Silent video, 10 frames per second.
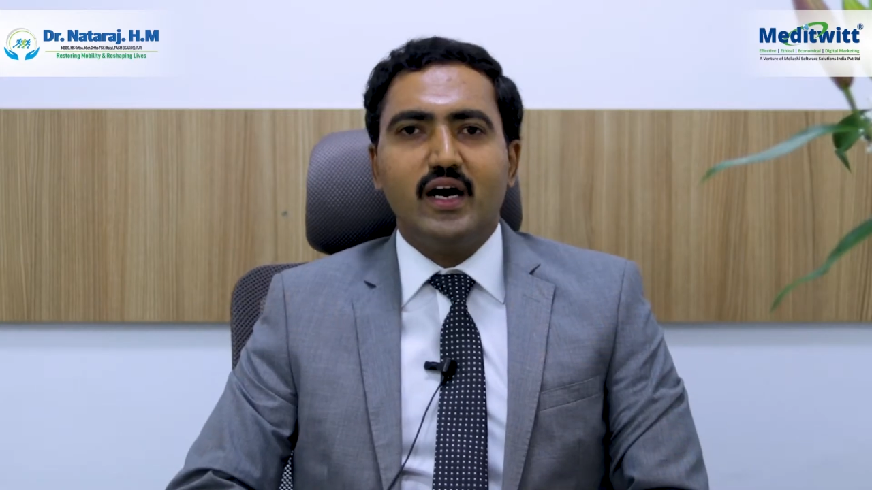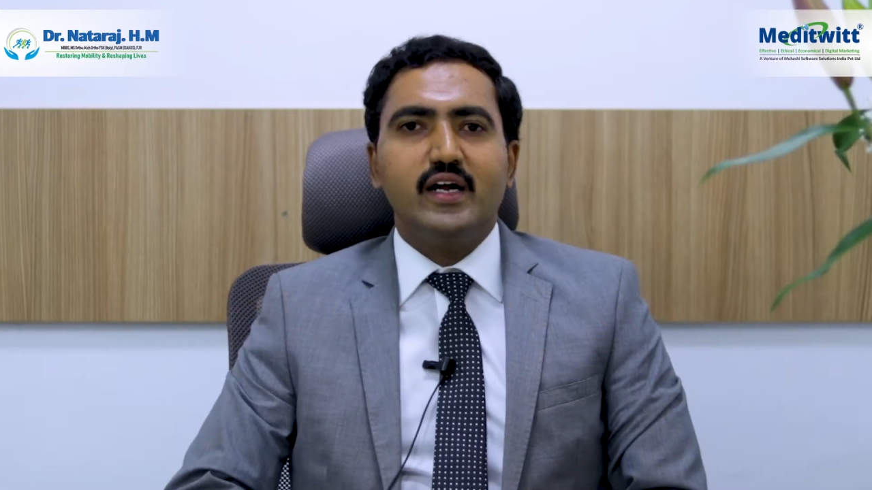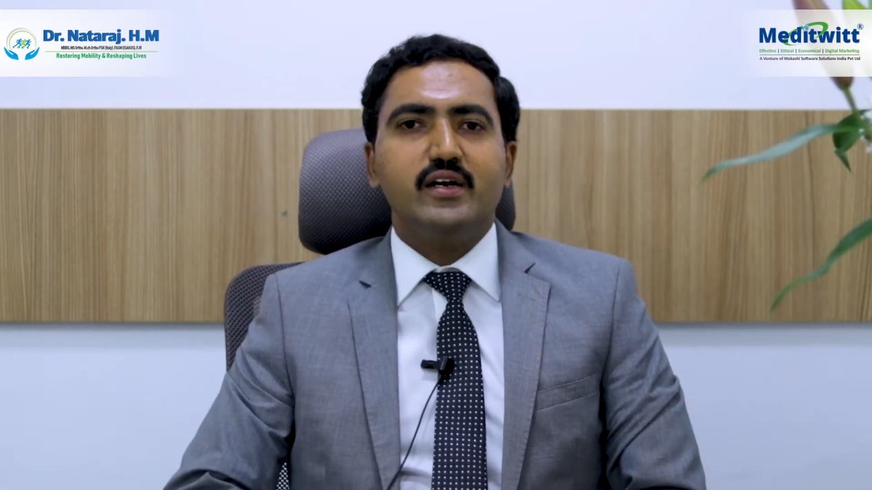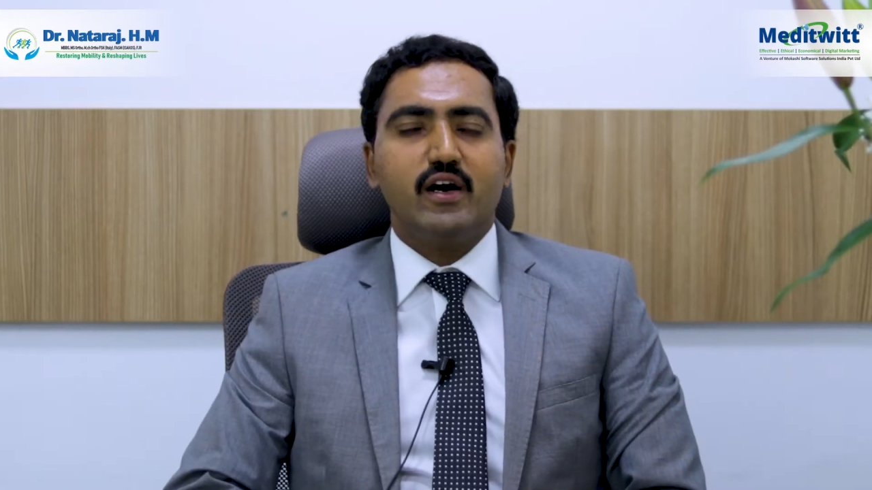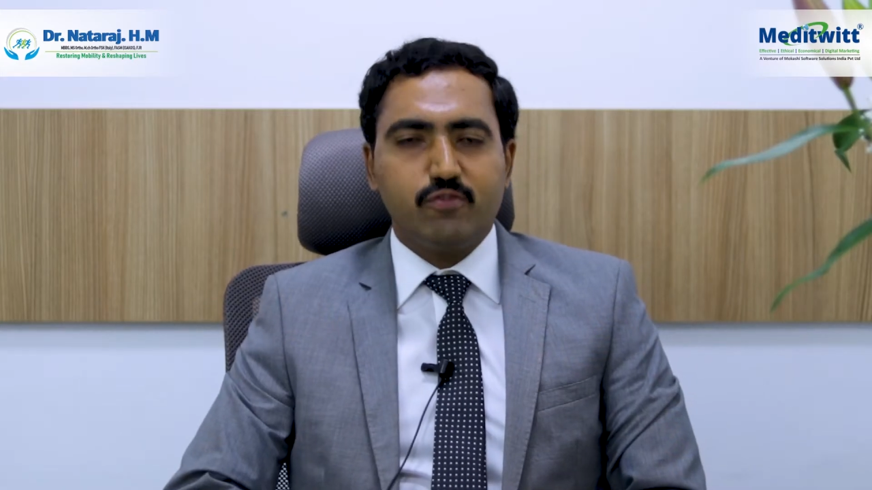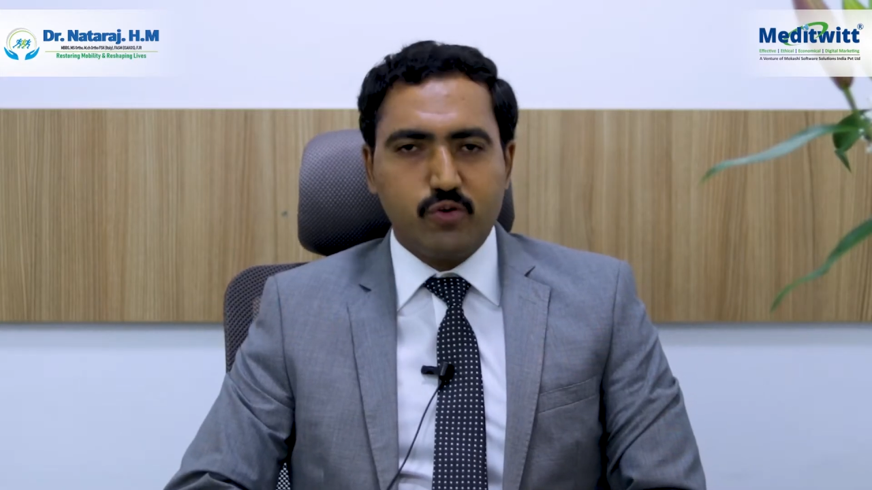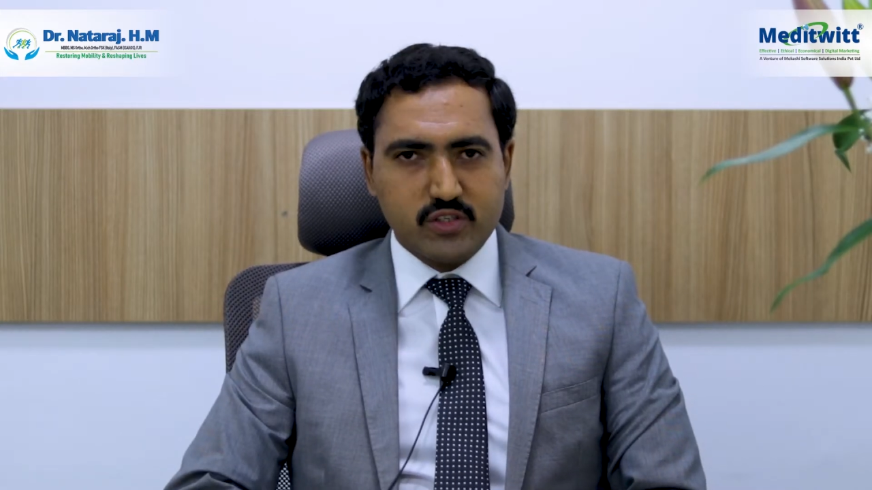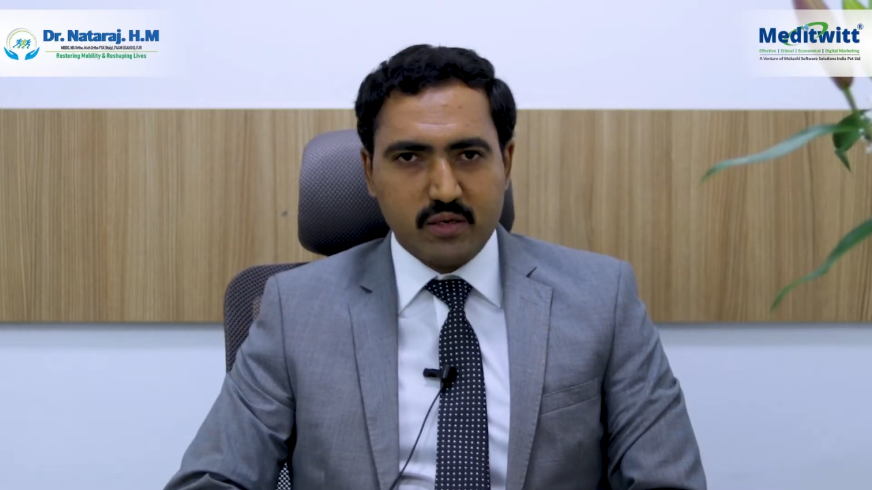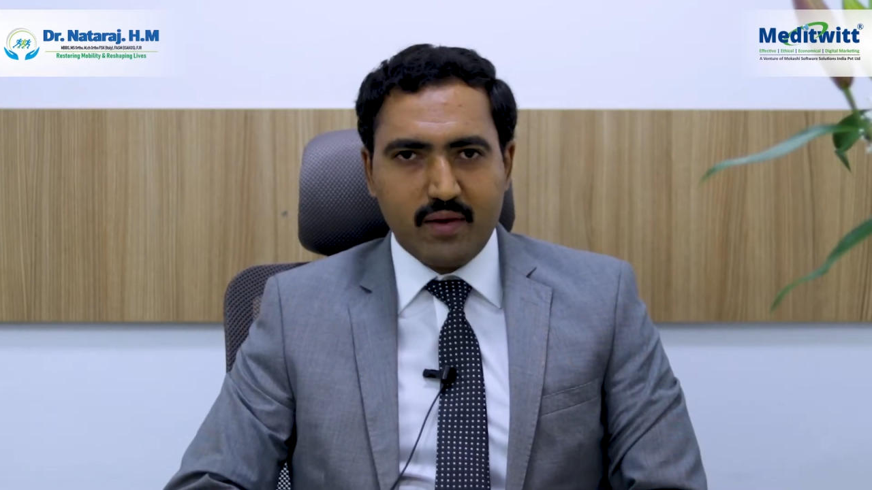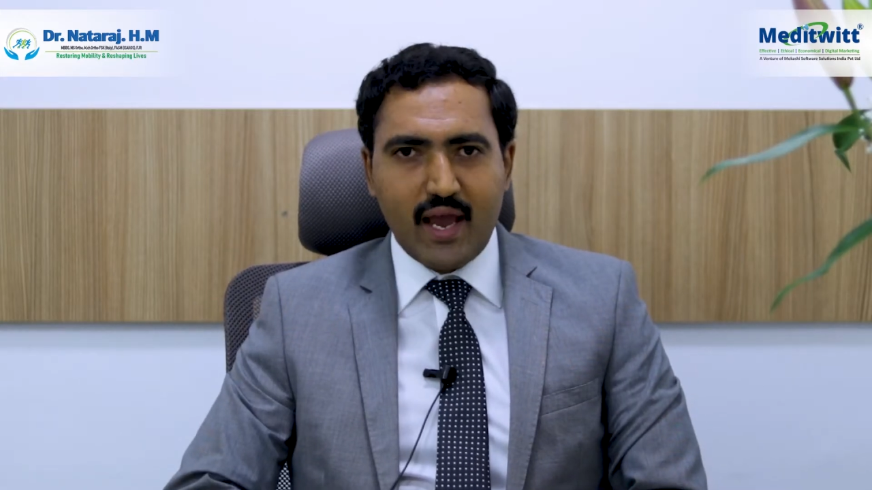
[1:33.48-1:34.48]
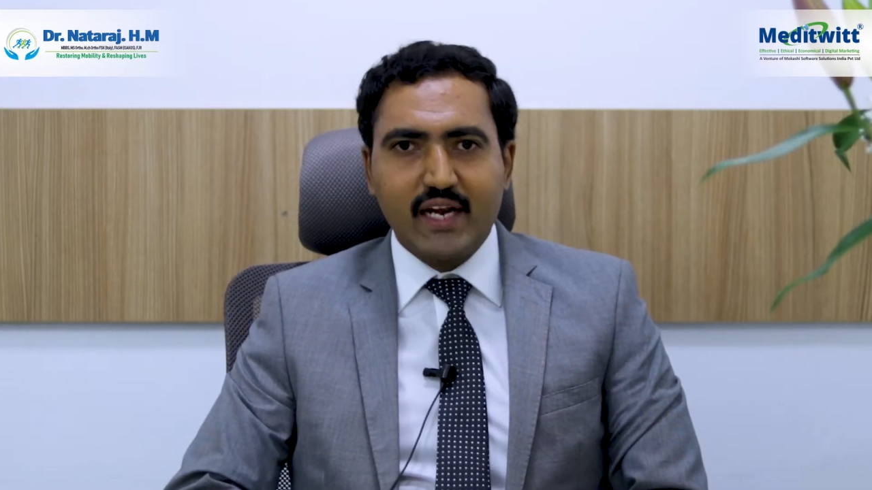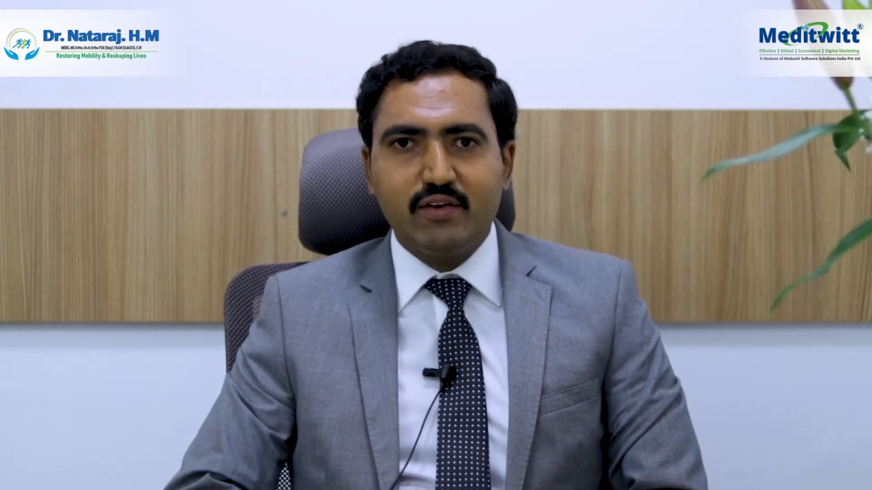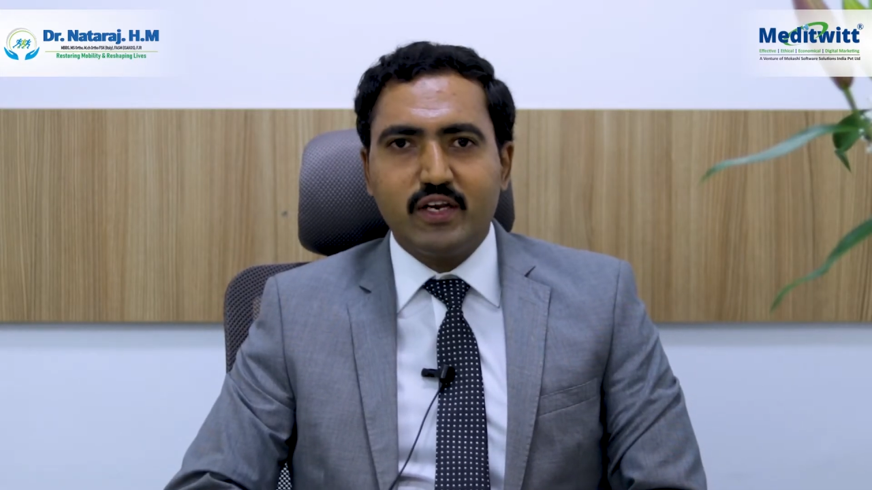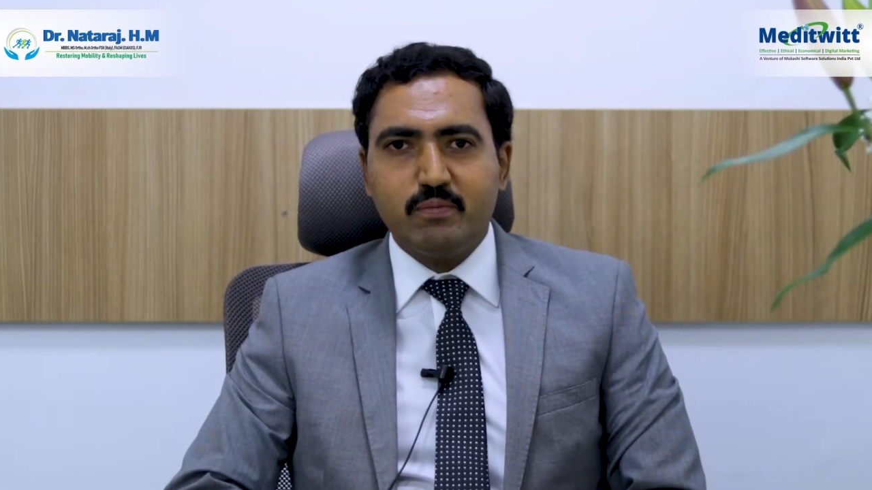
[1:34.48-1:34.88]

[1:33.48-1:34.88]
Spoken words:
And of course, some activity